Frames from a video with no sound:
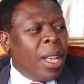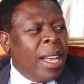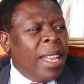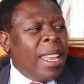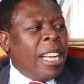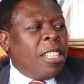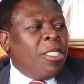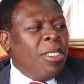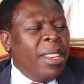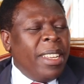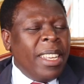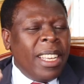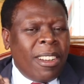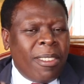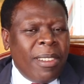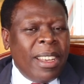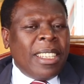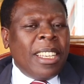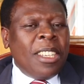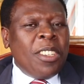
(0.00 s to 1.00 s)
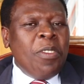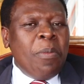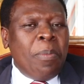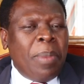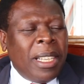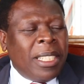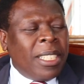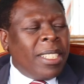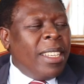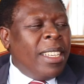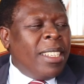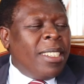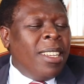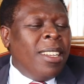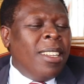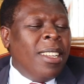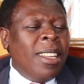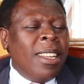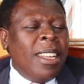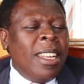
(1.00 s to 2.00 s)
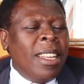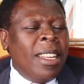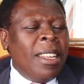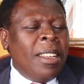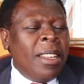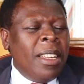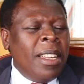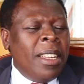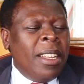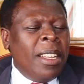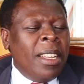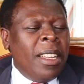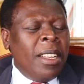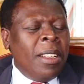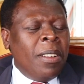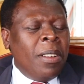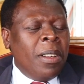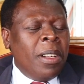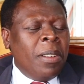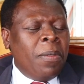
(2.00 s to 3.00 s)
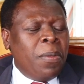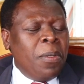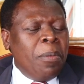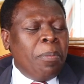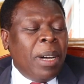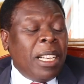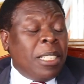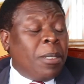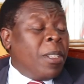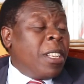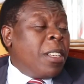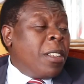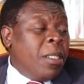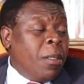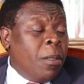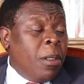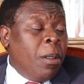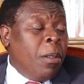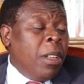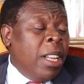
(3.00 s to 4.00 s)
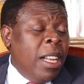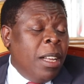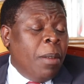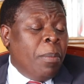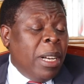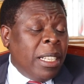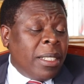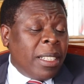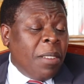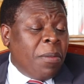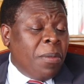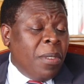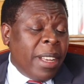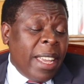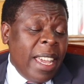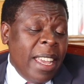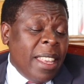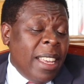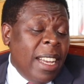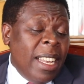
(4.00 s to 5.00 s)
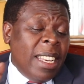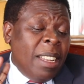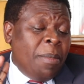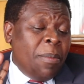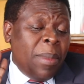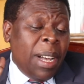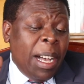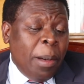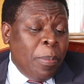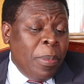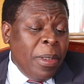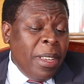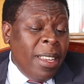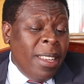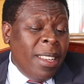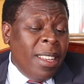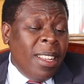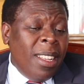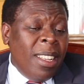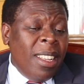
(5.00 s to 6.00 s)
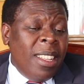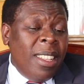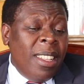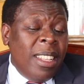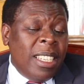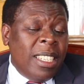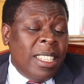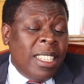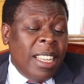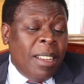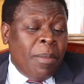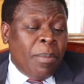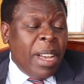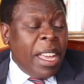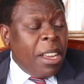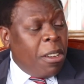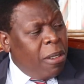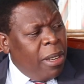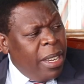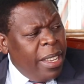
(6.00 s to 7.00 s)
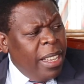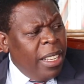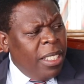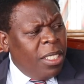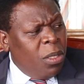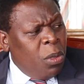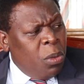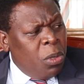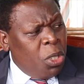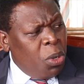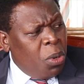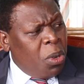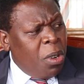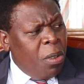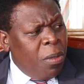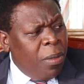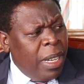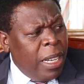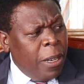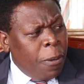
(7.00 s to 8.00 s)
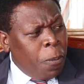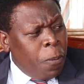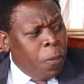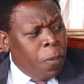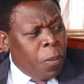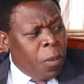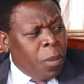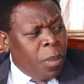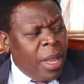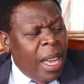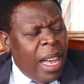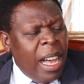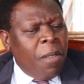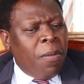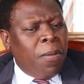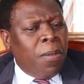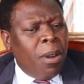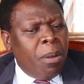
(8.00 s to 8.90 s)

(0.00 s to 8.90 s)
can actually create a new basket, uh, food basket, uh, basket for Kenya. And I'm happy that uh, my colleagues who took over have